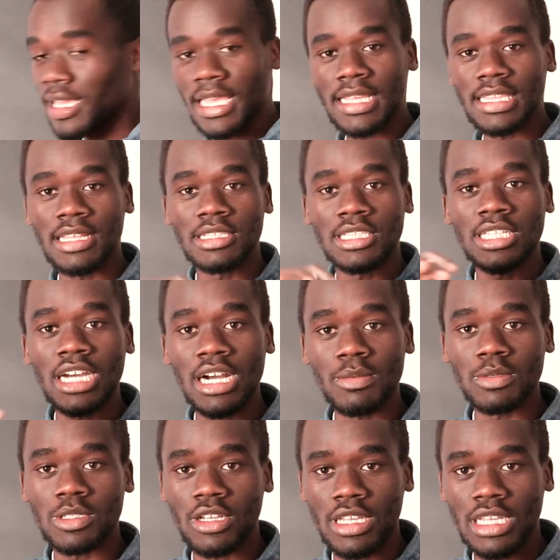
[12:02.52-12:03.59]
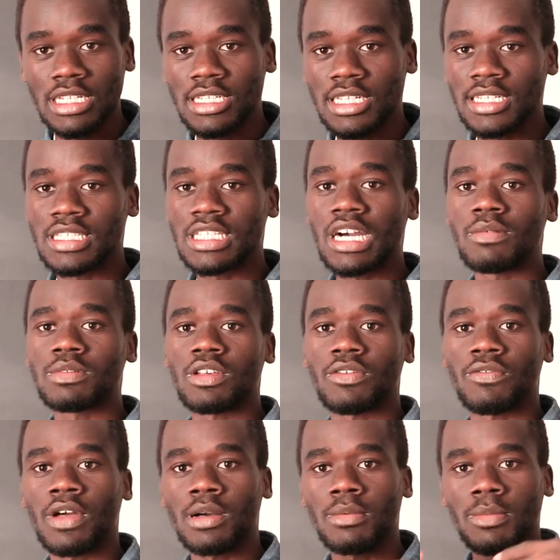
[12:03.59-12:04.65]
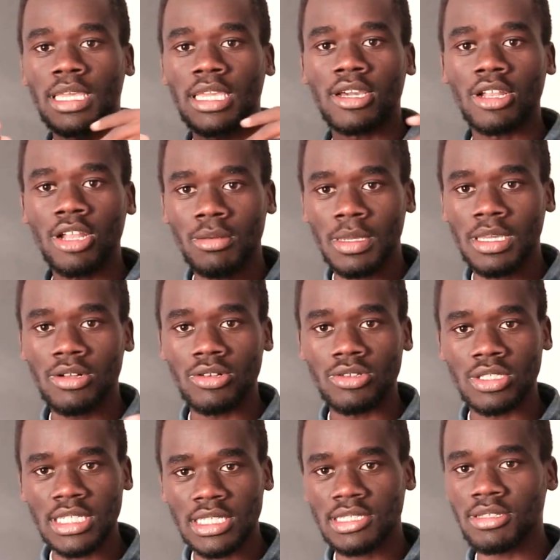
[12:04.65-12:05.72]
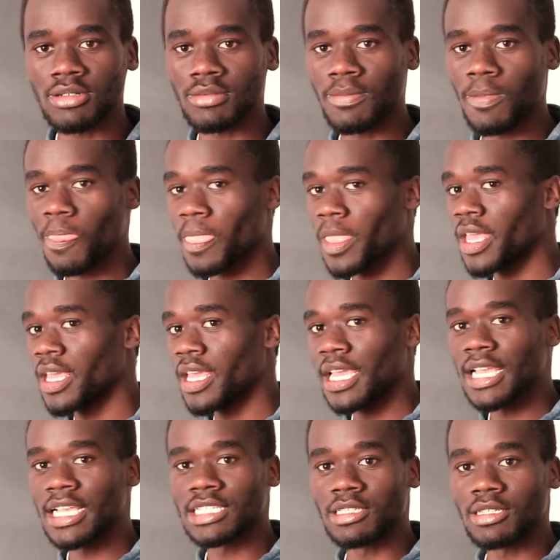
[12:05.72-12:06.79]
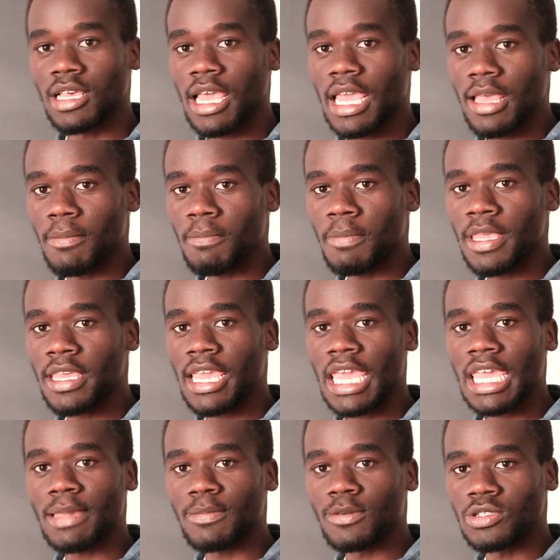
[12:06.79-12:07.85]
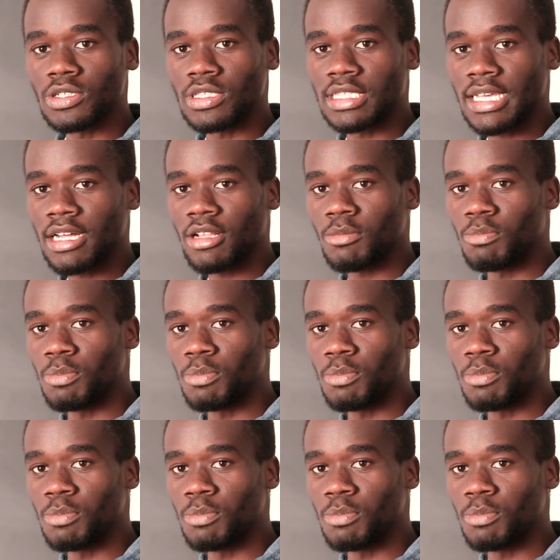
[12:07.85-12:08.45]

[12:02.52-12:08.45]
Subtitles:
in terms of economical system, is being able to tell